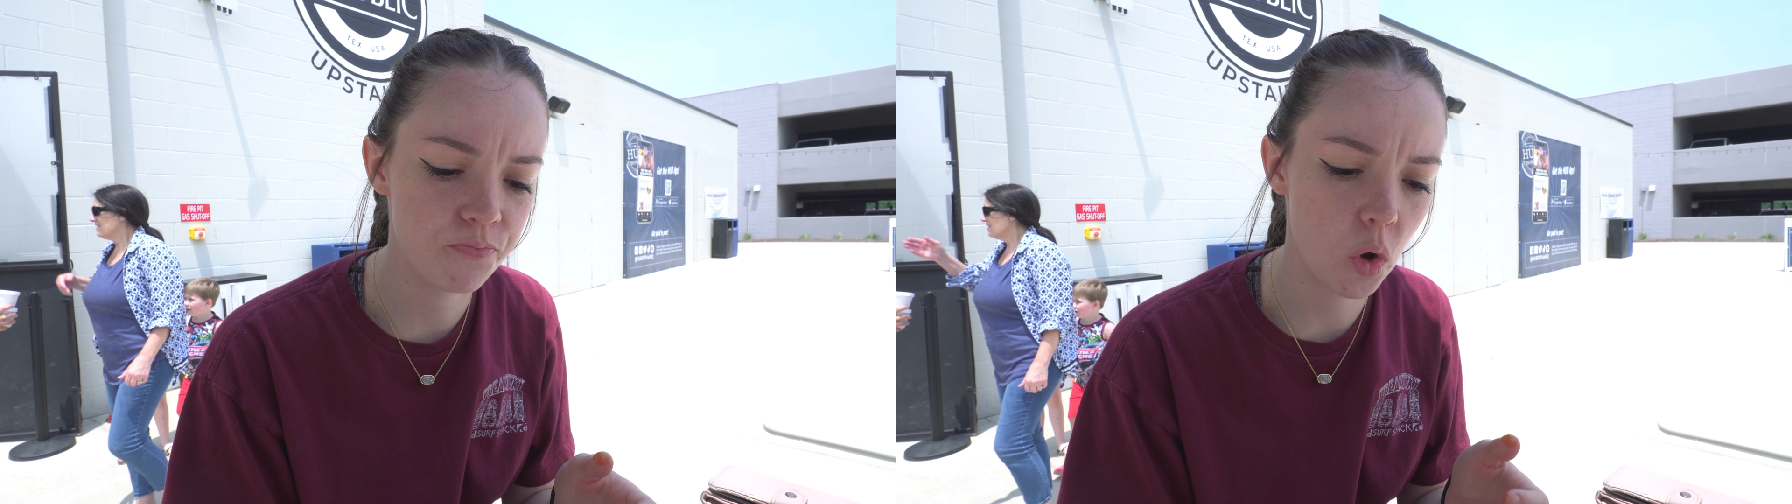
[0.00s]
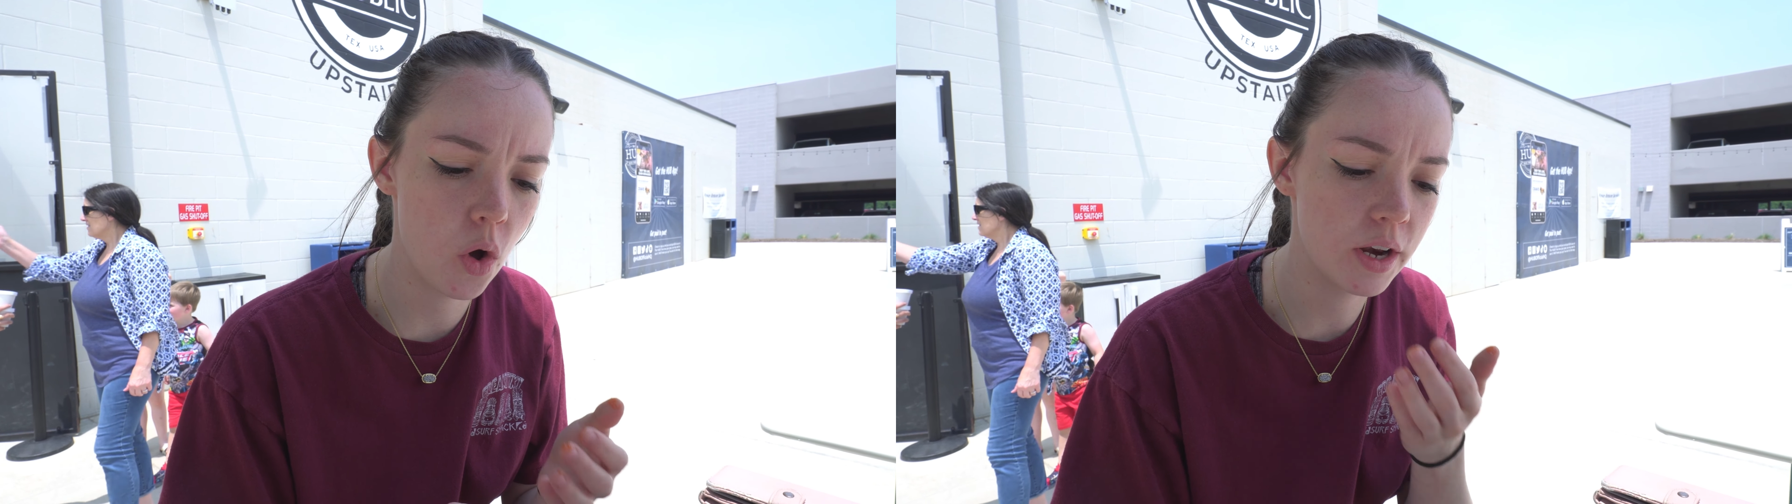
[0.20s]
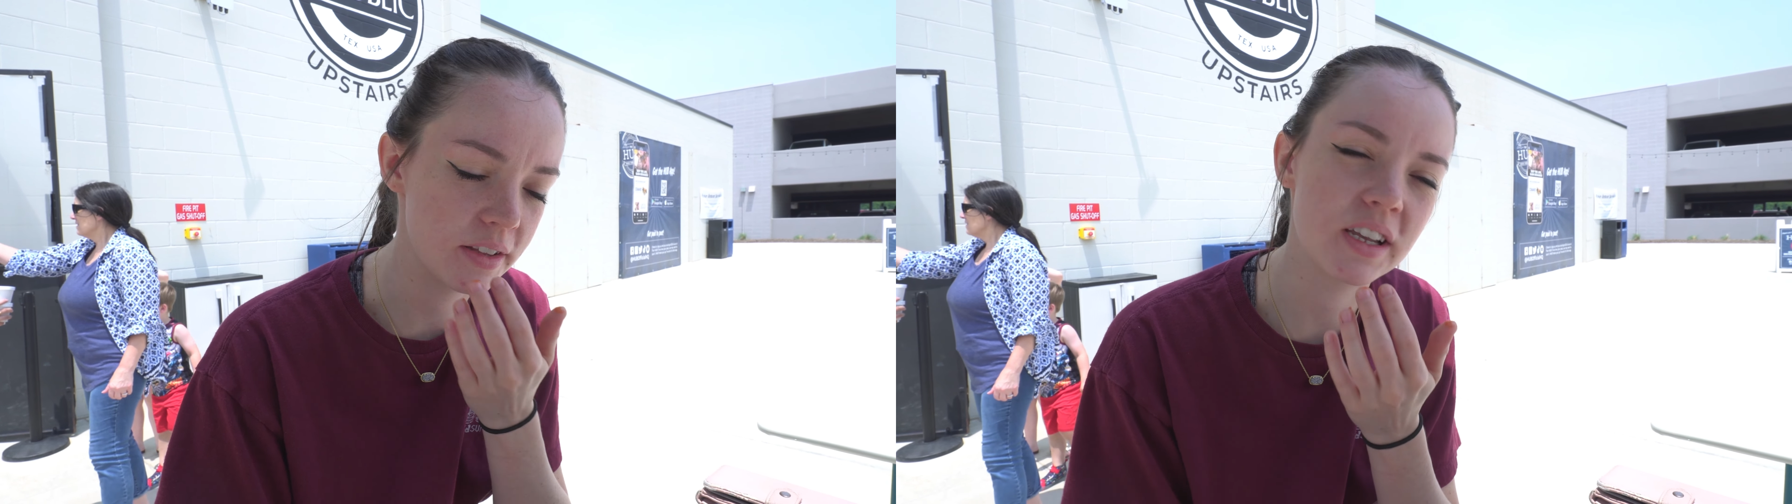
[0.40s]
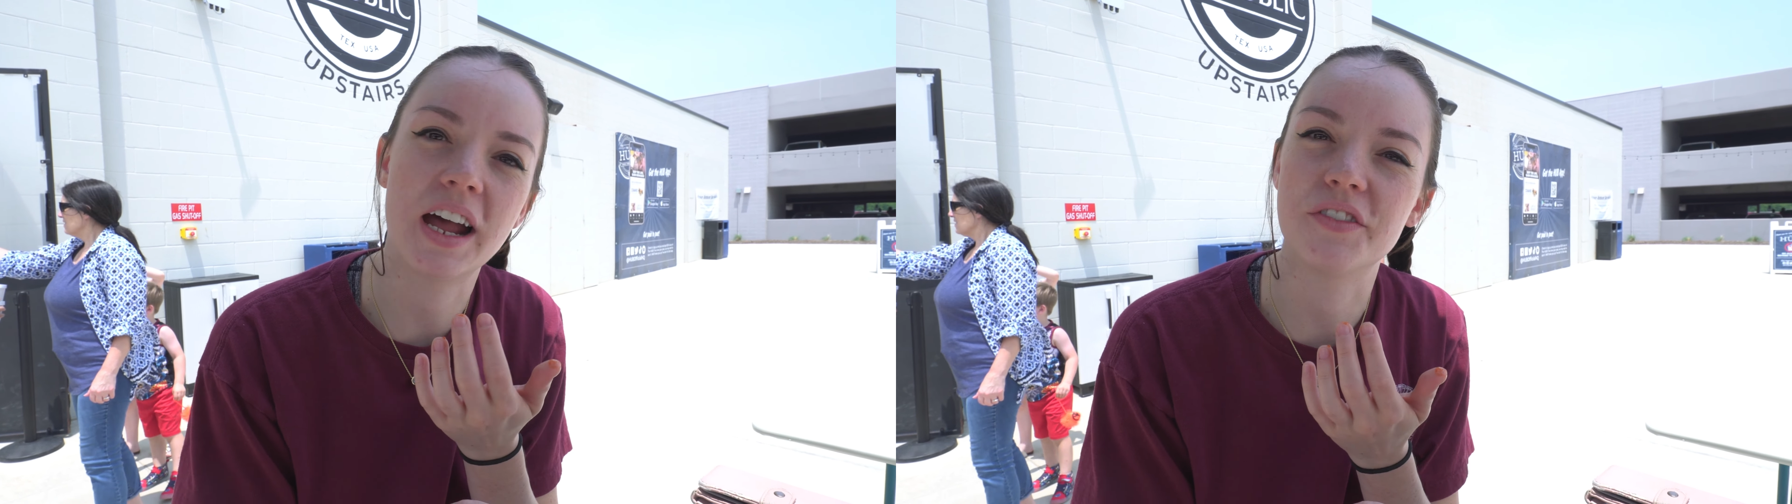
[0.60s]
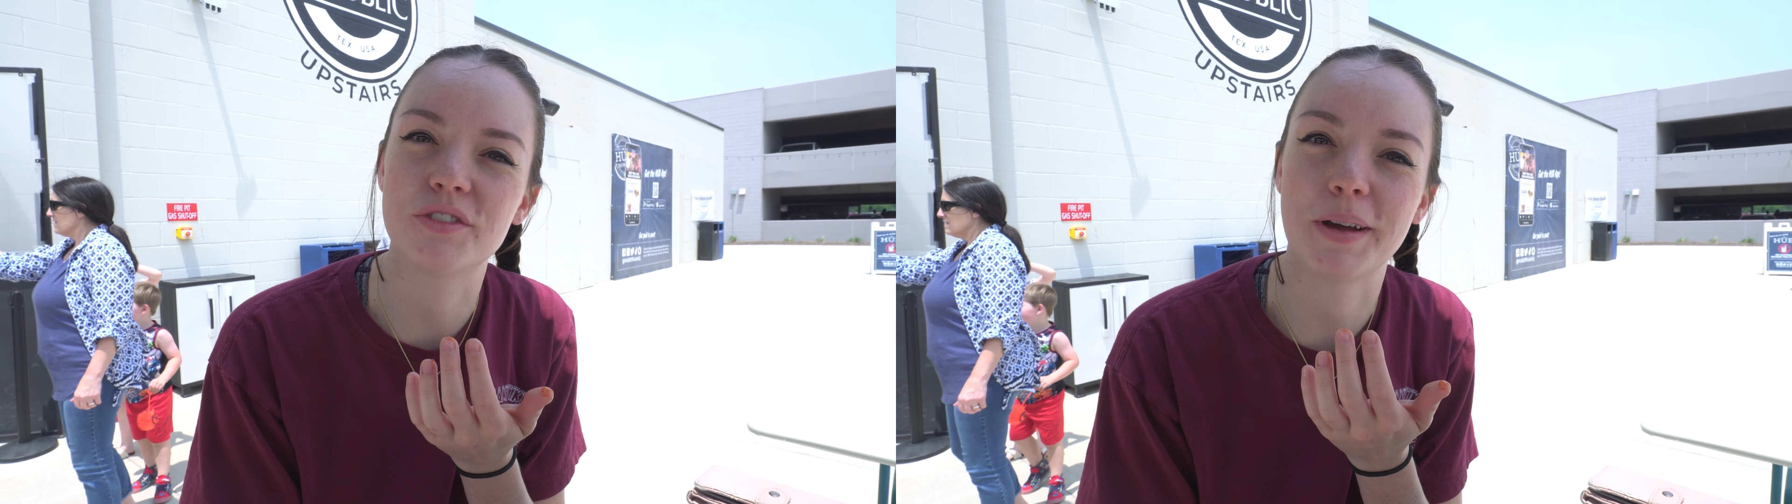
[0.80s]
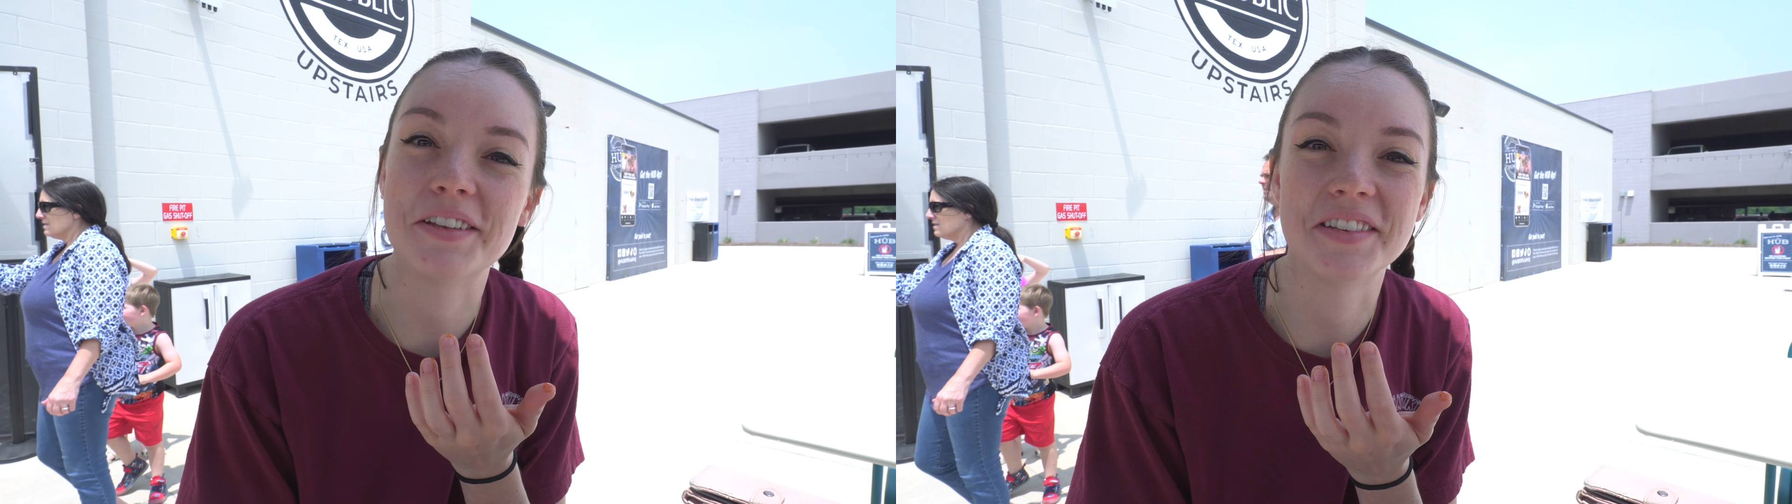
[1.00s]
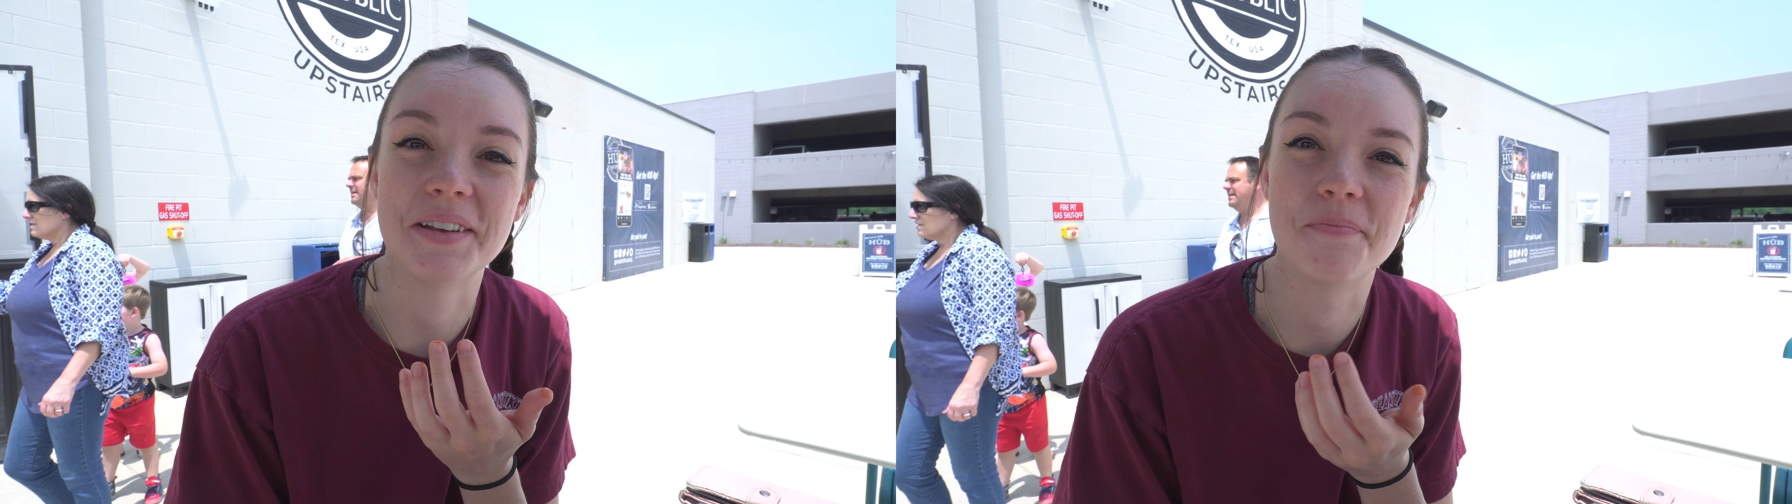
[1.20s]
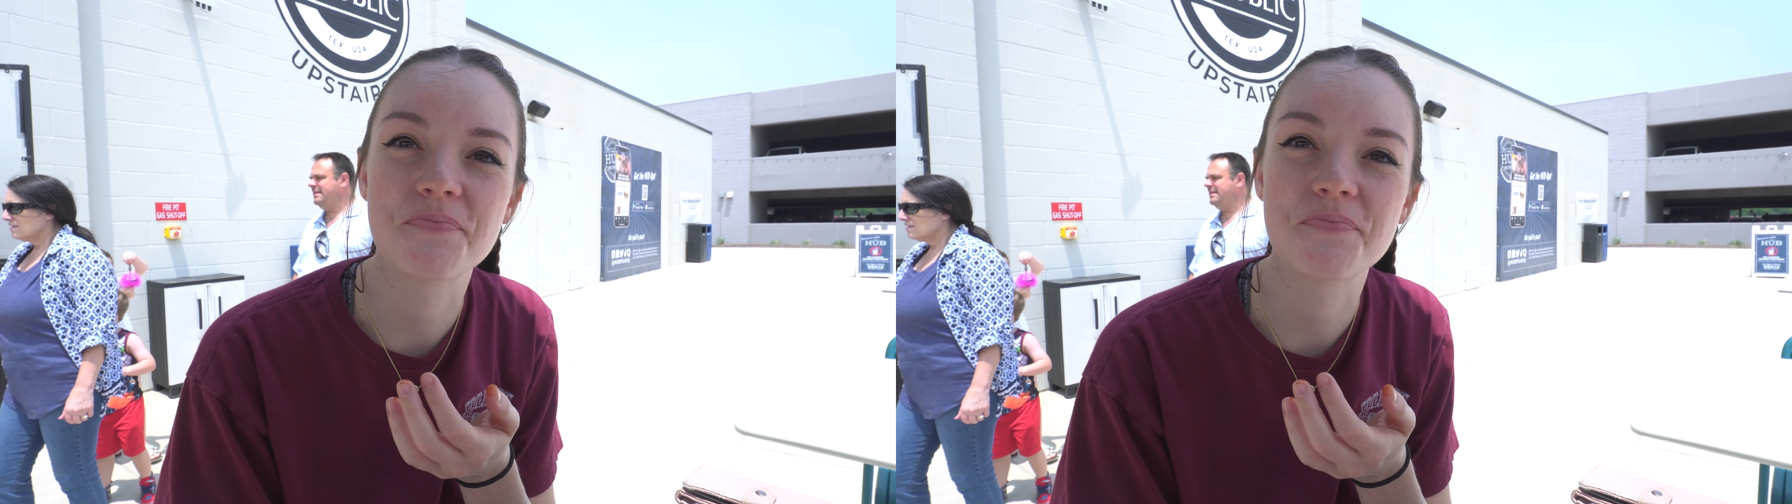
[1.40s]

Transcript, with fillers: Oh, and it's kind of spicy.